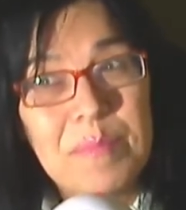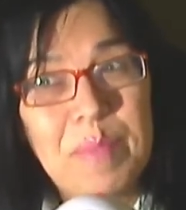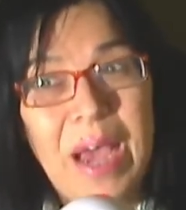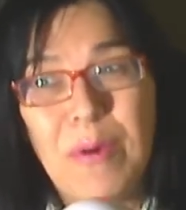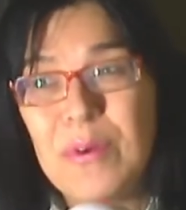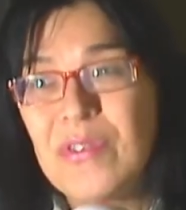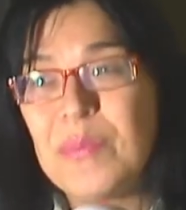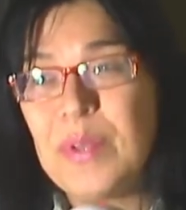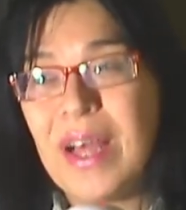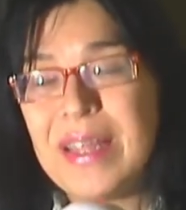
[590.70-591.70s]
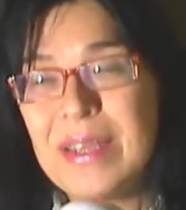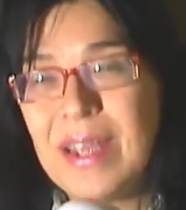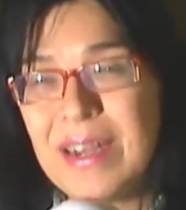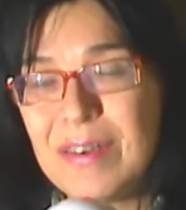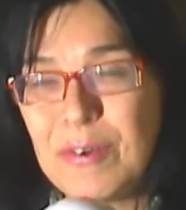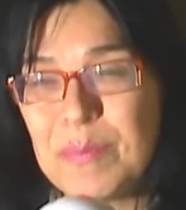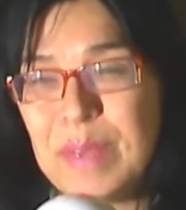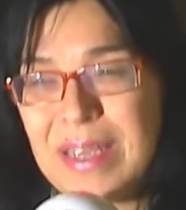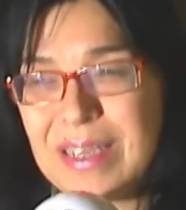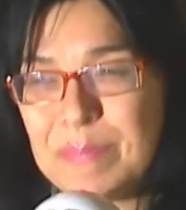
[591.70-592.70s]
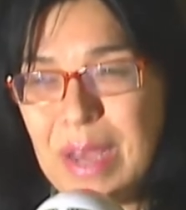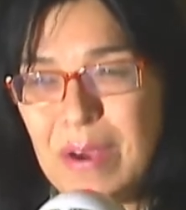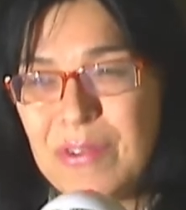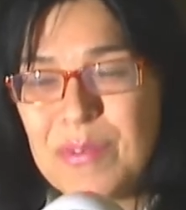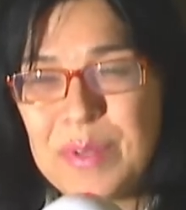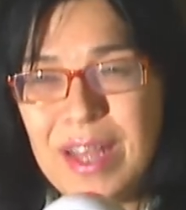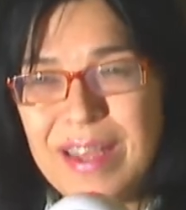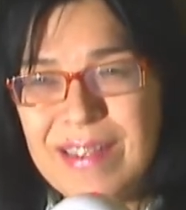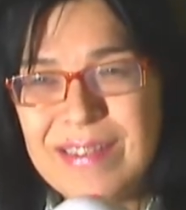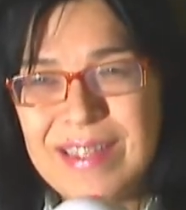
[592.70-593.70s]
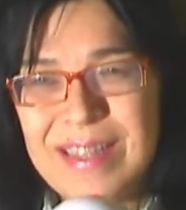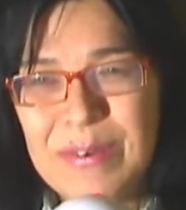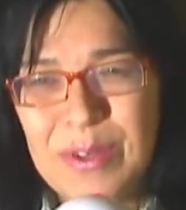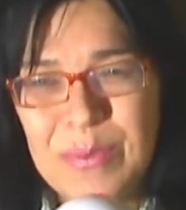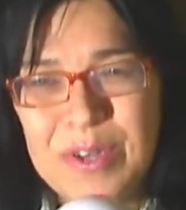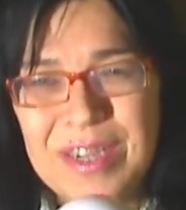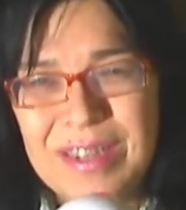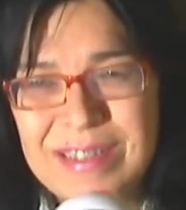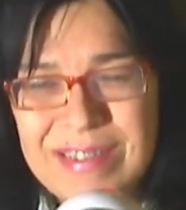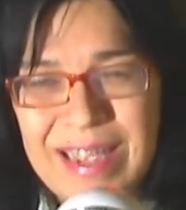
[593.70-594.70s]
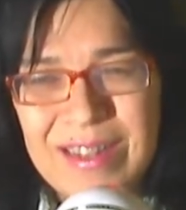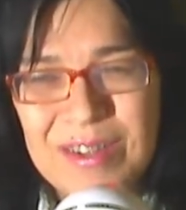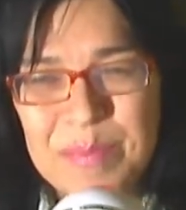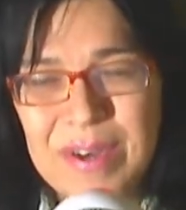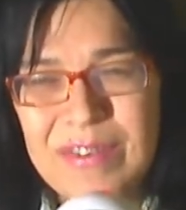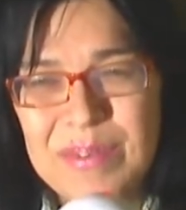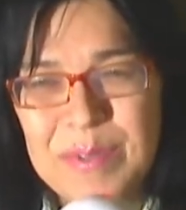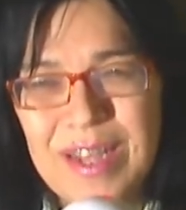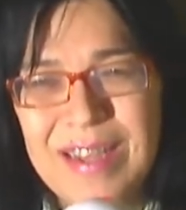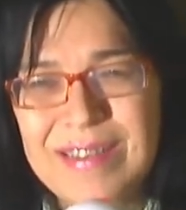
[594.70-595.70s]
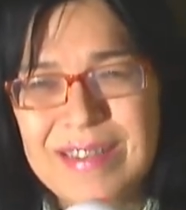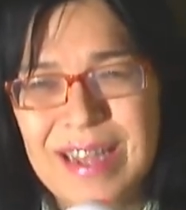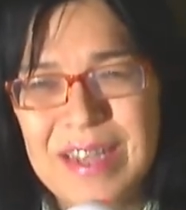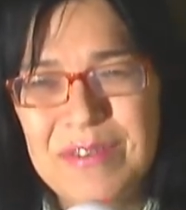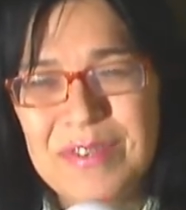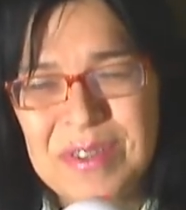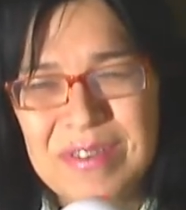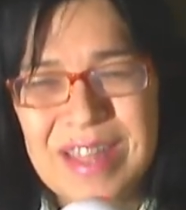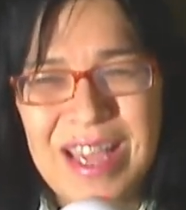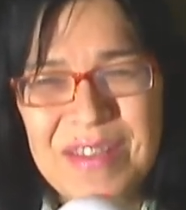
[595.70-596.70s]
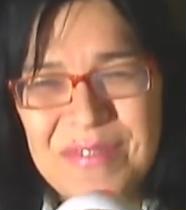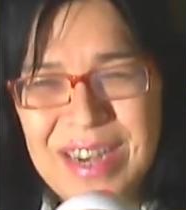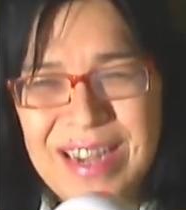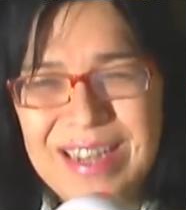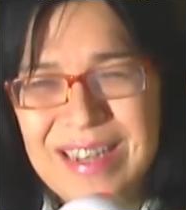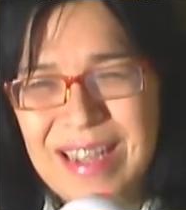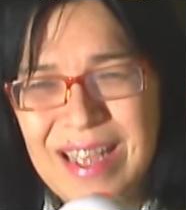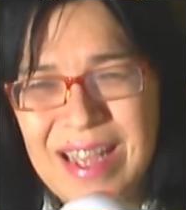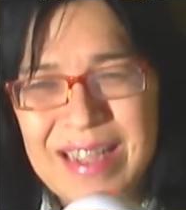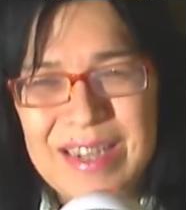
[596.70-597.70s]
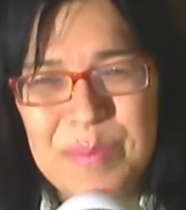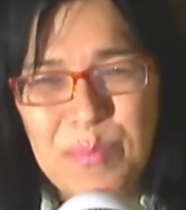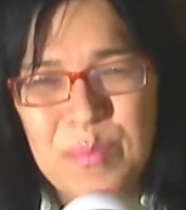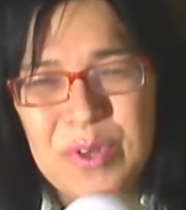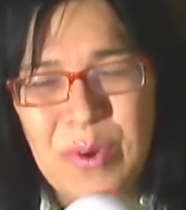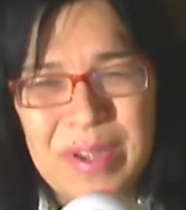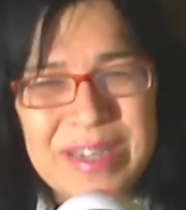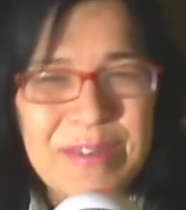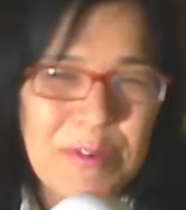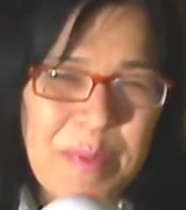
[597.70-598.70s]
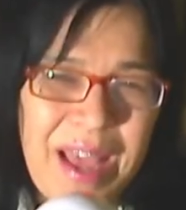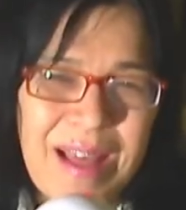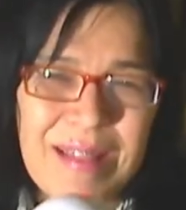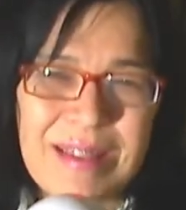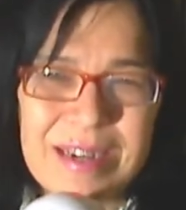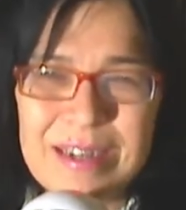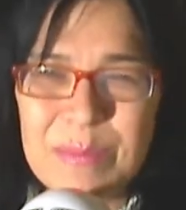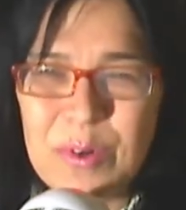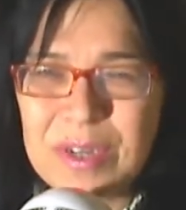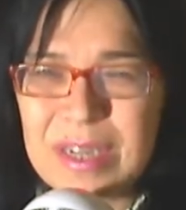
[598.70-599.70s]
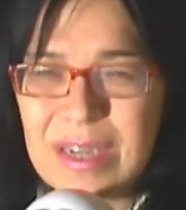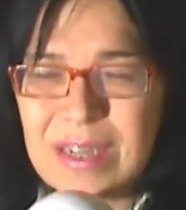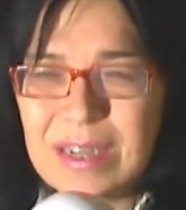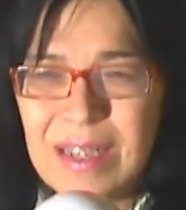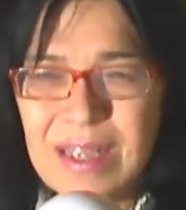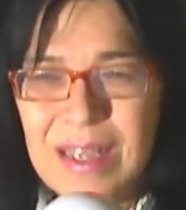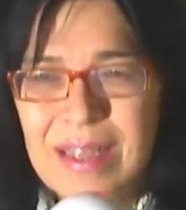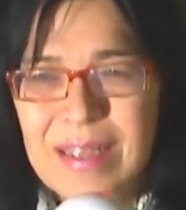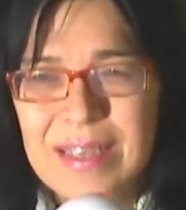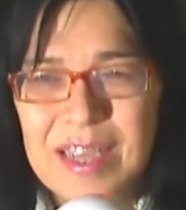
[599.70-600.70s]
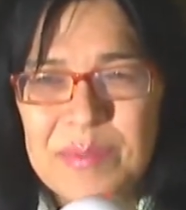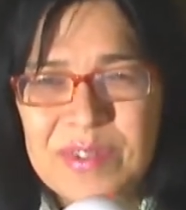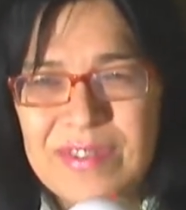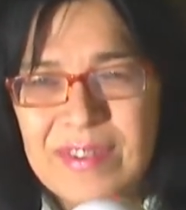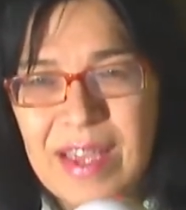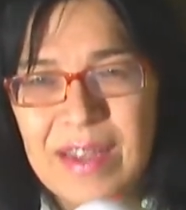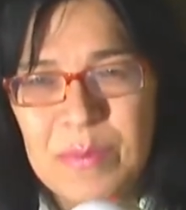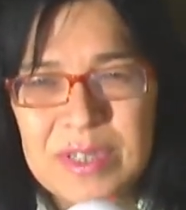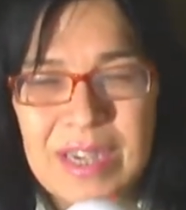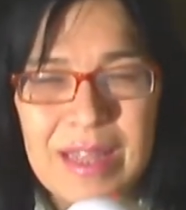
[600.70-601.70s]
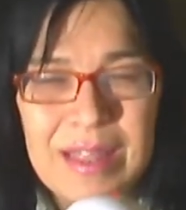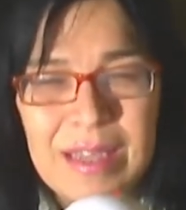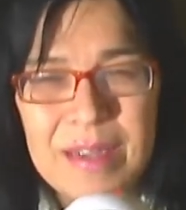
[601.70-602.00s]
power supply. They had a group making power supplies, and they were all working on these analog power supplies. And I interviewed with them, but I didn't. I ended up going a different path, and I ended up working on games instead, which I think,